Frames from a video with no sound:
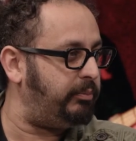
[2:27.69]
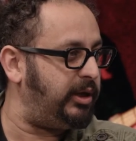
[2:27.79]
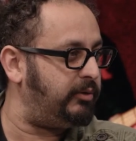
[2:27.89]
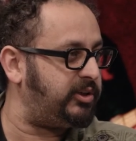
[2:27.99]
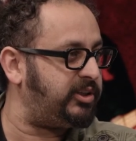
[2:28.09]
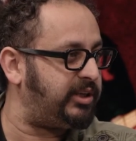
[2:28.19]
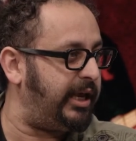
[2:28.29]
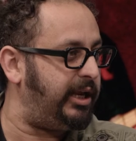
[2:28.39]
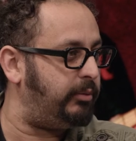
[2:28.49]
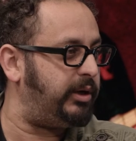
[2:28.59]
a bit of a
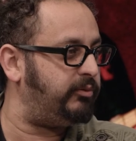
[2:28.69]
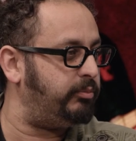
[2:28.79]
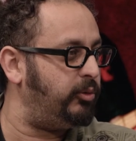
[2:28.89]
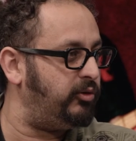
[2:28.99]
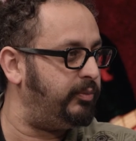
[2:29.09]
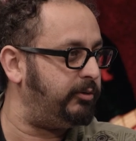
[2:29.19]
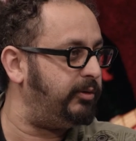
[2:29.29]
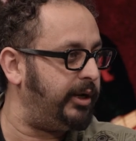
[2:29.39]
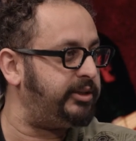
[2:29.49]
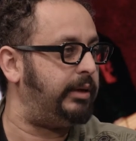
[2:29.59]
scene, a bit of a movement
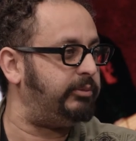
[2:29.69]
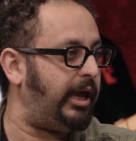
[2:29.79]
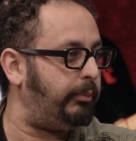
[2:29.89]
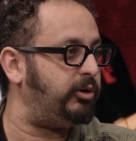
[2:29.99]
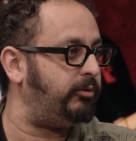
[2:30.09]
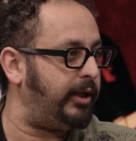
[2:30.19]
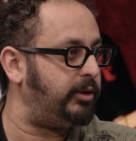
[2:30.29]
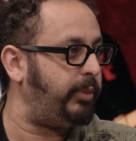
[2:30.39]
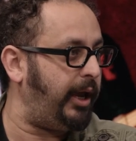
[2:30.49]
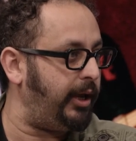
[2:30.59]
really seemed to happen
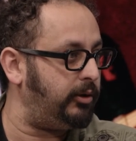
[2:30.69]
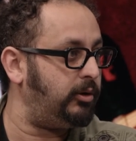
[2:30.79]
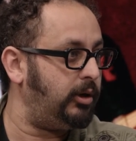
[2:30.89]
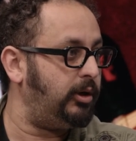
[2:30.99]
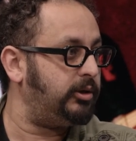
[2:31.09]
around the band.